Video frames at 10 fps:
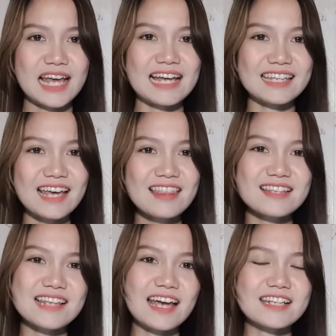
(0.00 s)
Again,
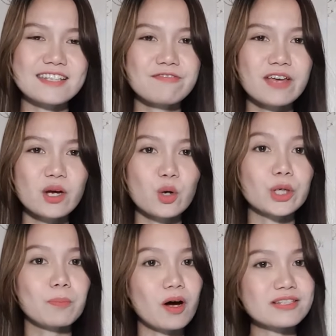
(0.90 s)
the scientific
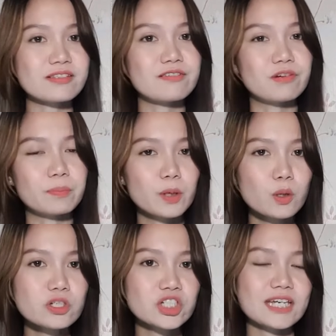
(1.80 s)
or positive
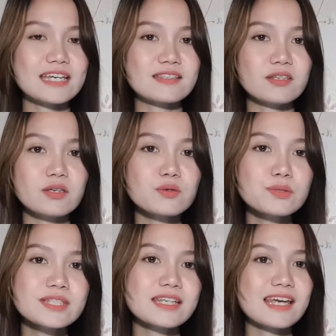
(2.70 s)
approach is
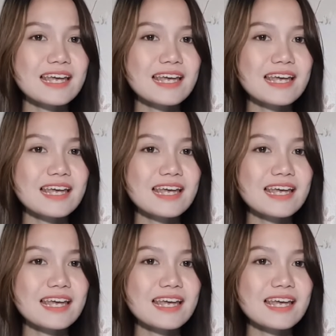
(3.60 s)
used